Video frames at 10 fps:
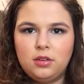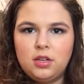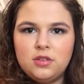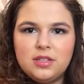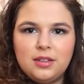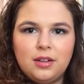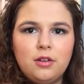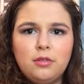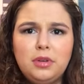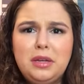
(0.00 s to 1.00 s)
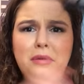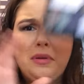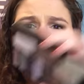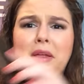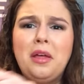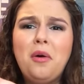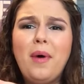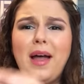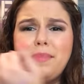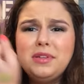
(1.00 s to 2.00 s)
Do you see? I don't know.
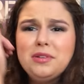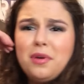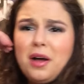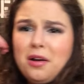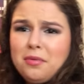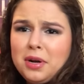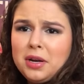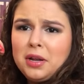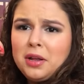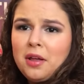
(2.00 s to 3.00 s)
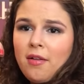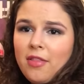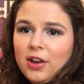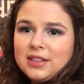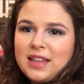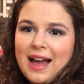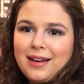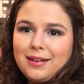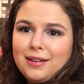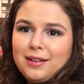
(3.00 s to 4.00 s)
Why am I so awkward? Look at
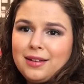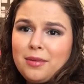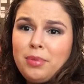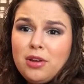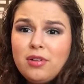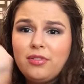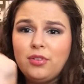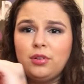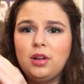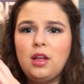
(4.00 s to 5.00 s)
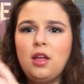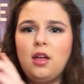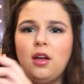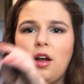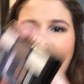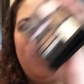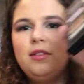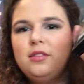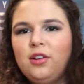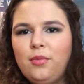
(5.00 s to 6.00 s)
that. Beautiful. Alright,
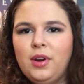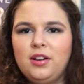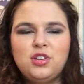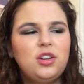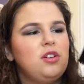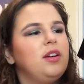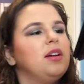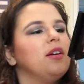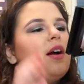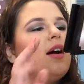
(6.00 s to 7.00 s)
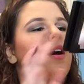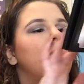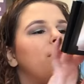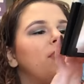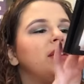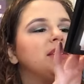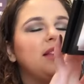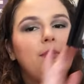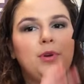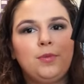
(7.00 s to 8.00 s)
look, we're gonna show y'all here. This
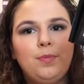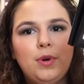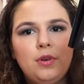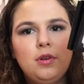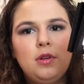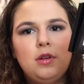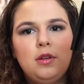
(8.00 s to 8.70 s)
light purple.